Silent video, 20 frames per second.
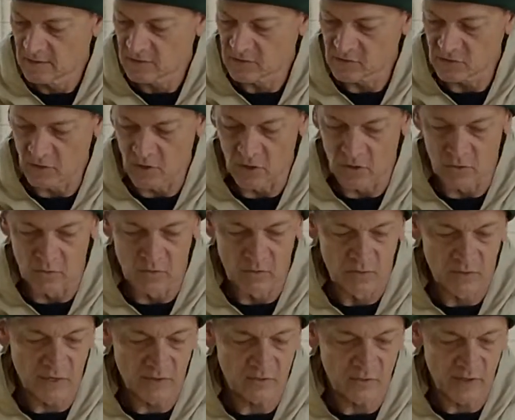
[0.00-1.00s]
So
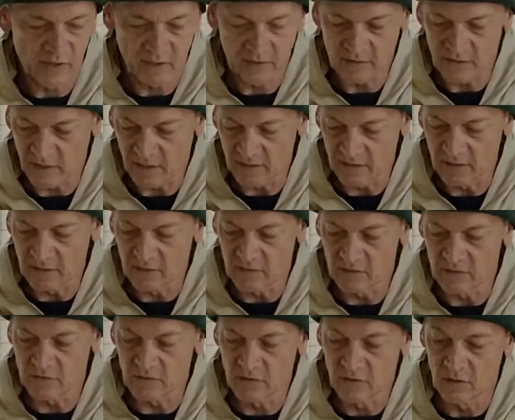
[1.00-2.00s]
that's where I get the
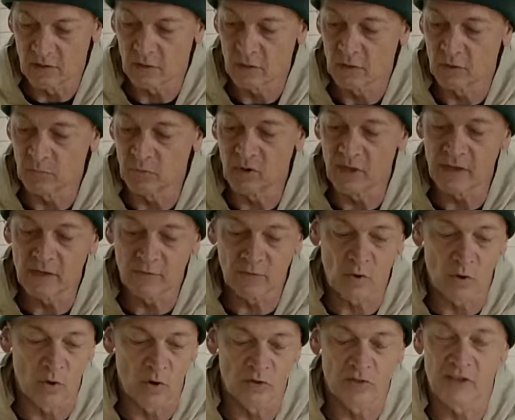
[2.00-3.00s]
ideas. The blade, of
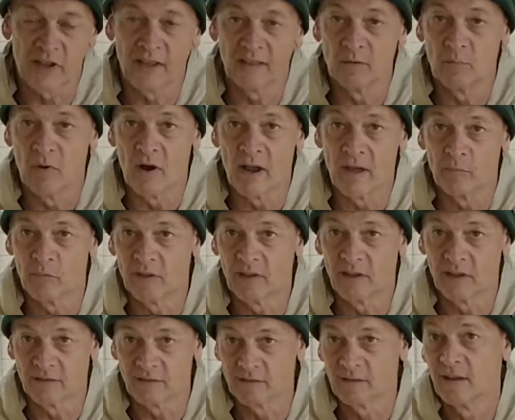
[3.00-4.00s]
course, I had to buy
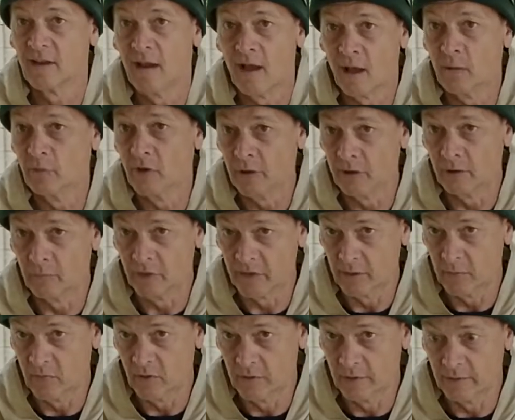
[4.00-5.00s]
because I'm not going to make
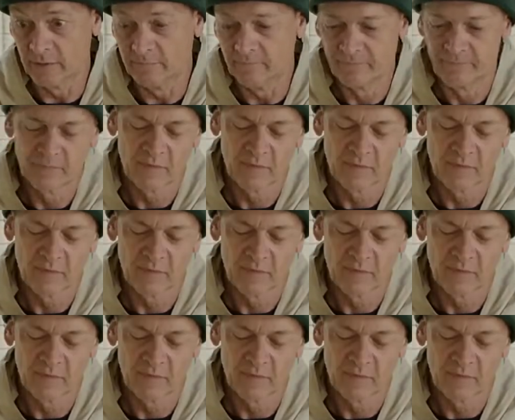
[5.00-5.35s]
a blade.